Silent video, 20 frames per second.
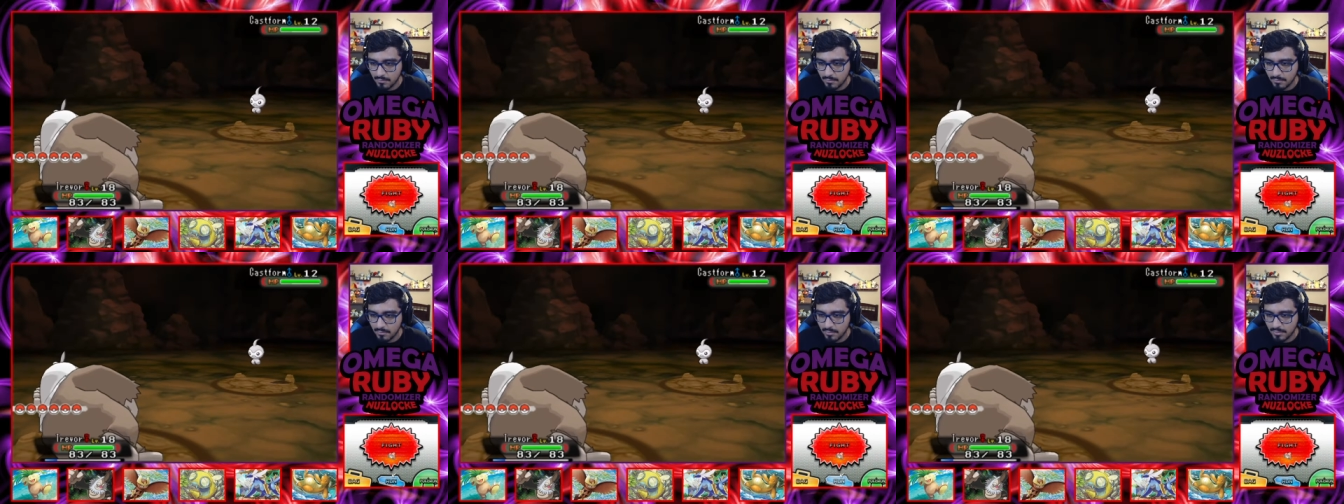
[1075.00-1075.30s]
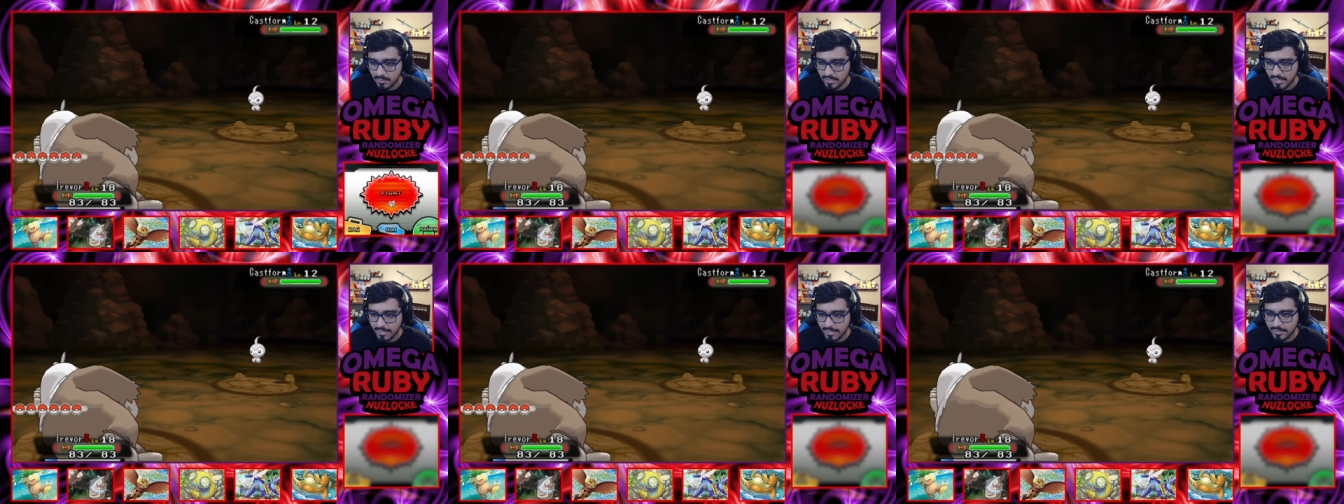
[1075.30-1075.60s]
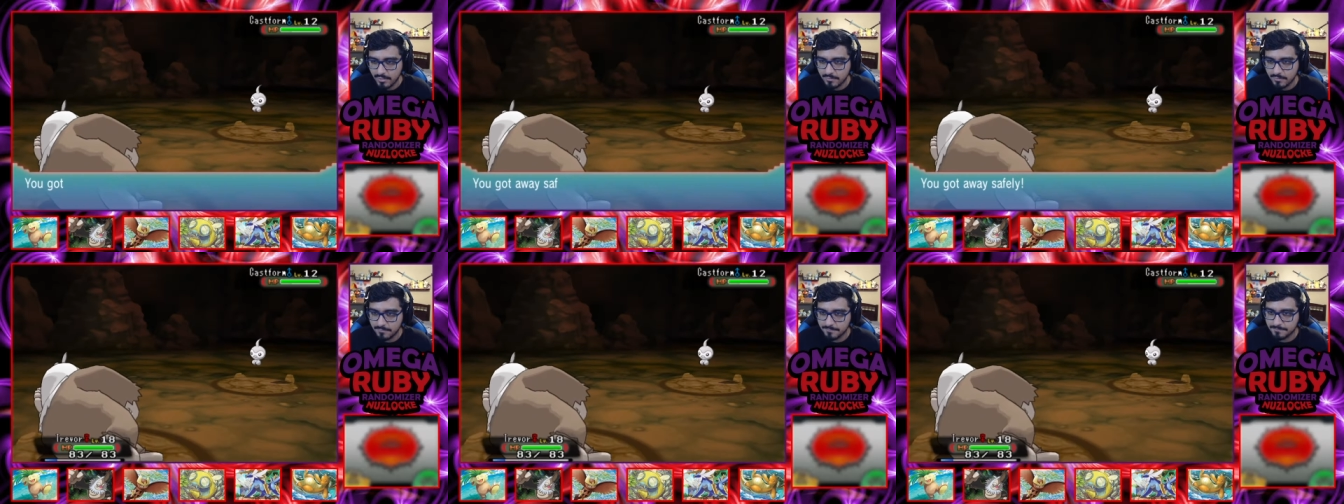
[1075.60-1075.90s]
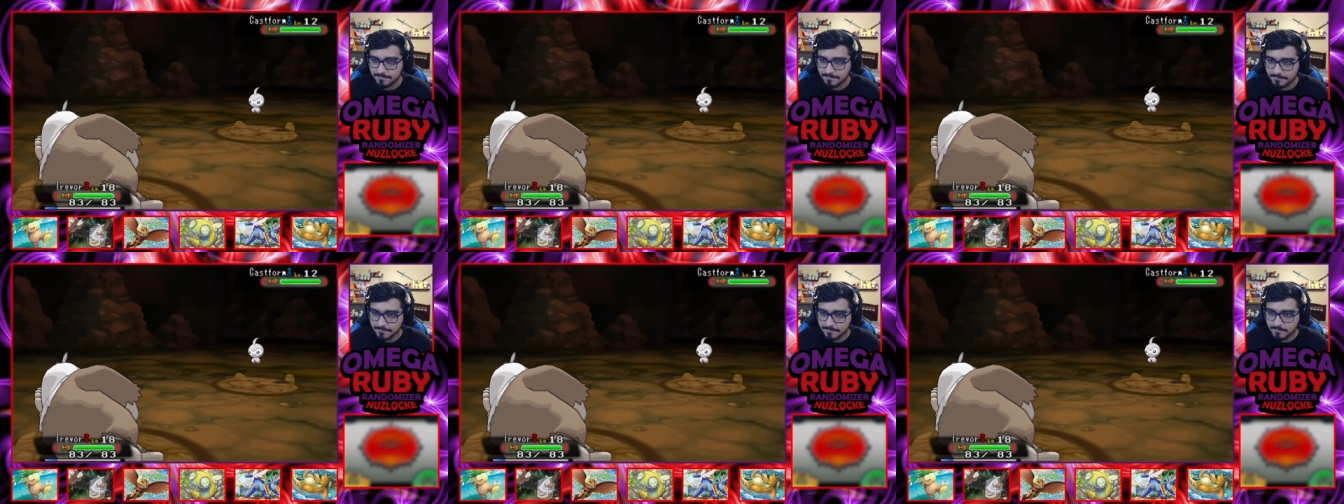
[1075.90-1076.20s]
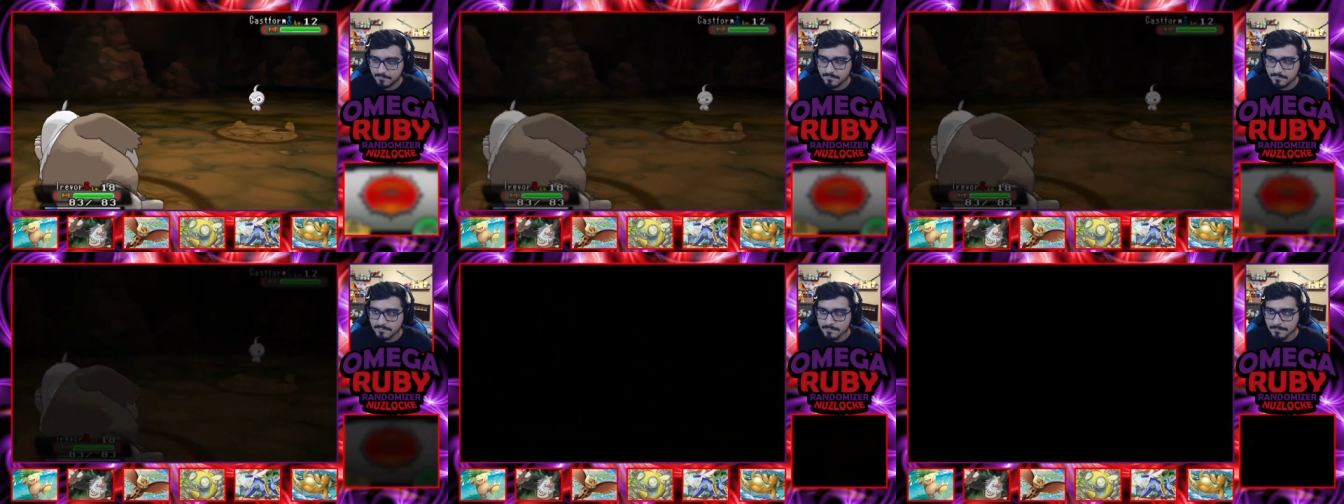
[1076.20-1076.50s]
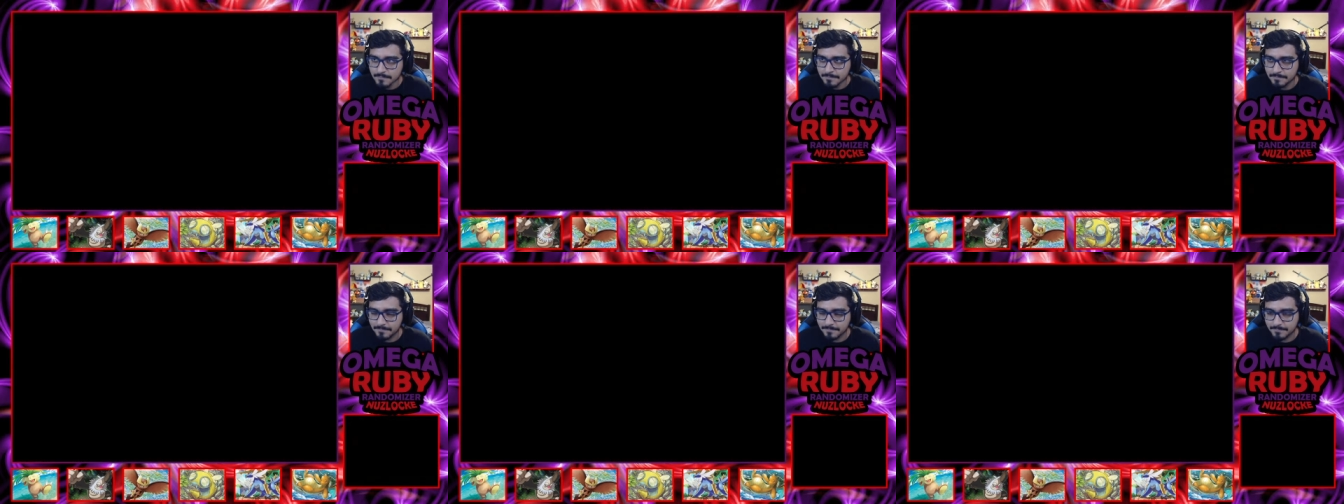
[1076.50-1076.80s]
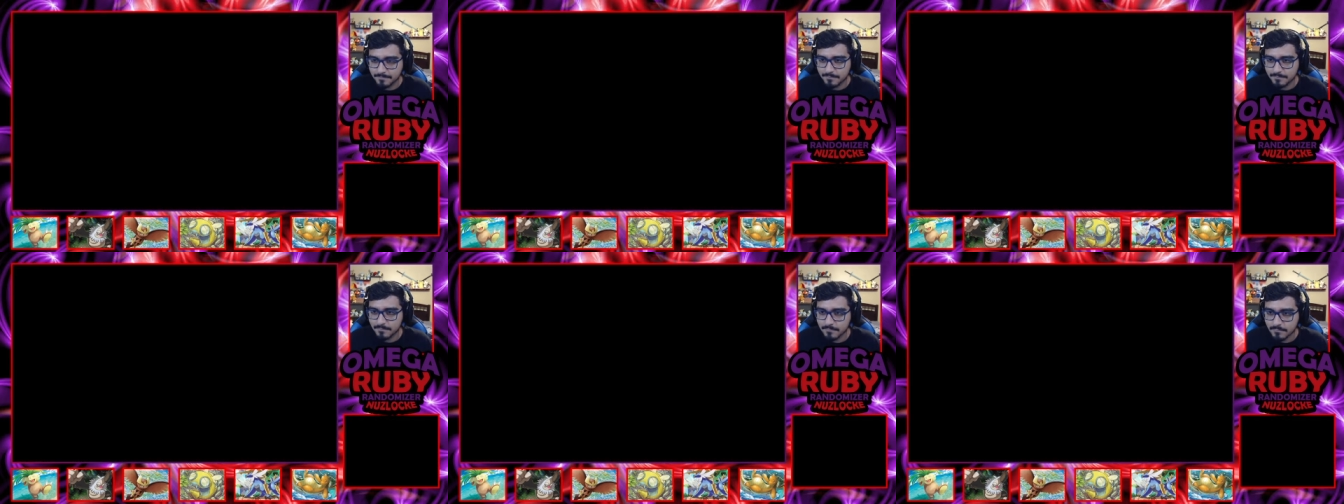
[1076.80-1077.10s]
Run. Oh.
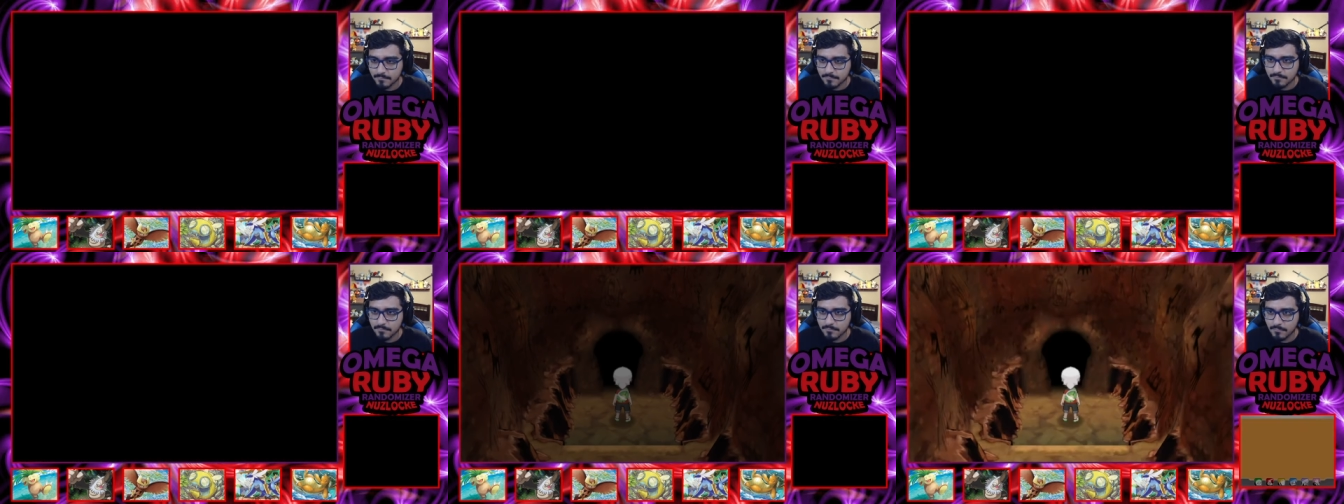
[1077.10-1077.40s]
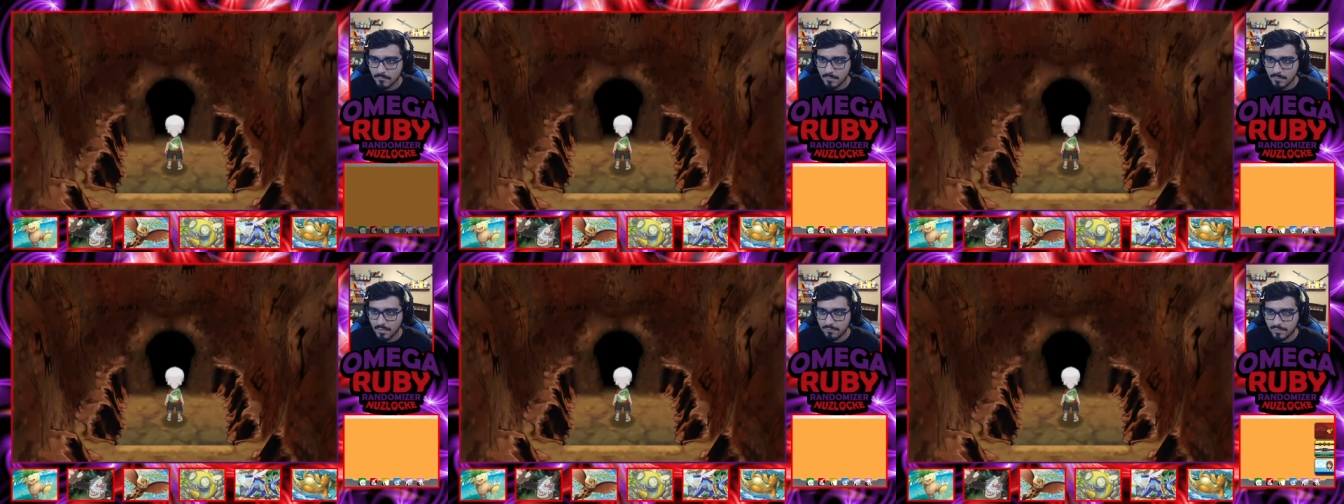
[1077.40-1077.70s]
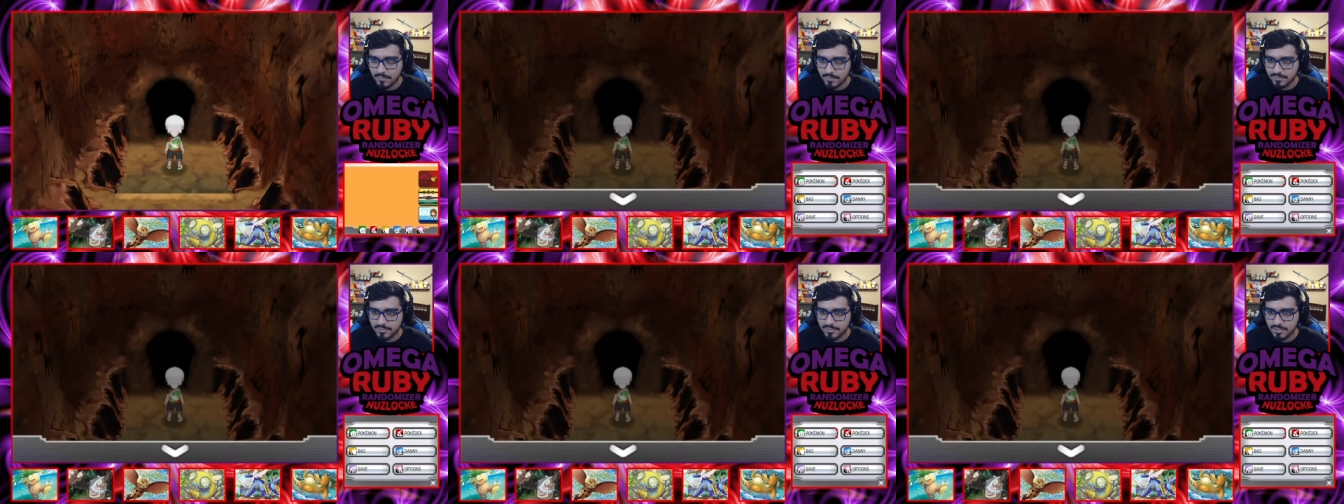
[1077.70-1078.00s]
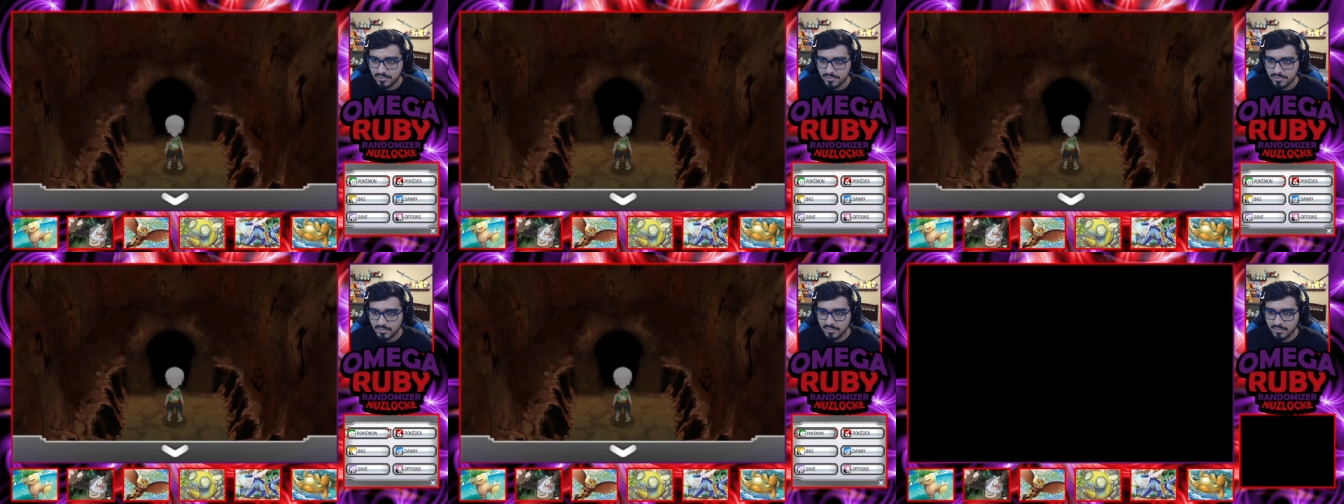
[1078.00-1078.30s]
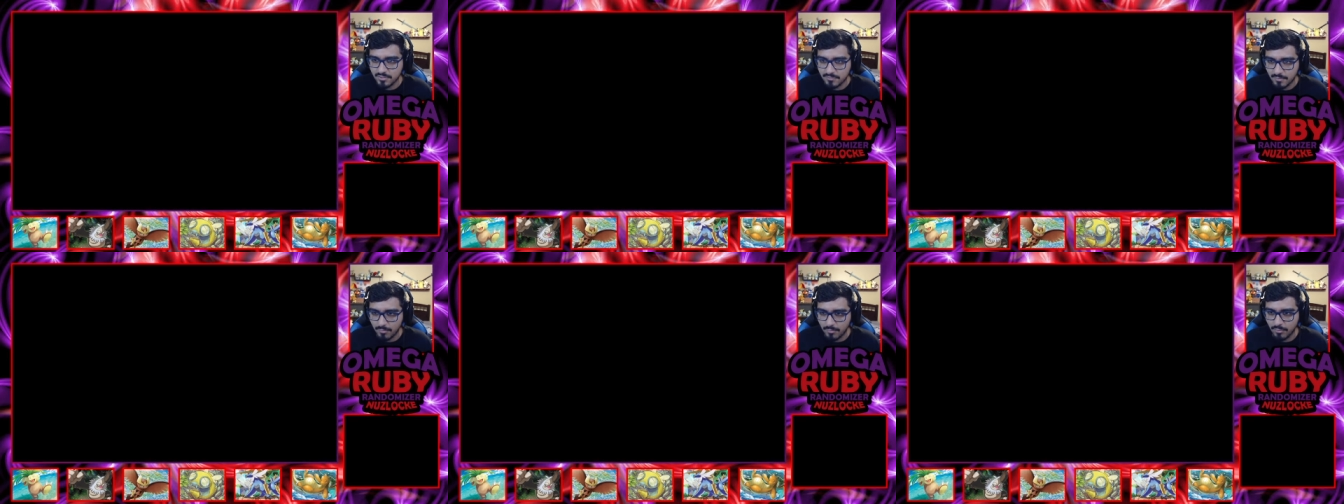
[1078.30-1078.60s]
I forgot to change the lead to my boy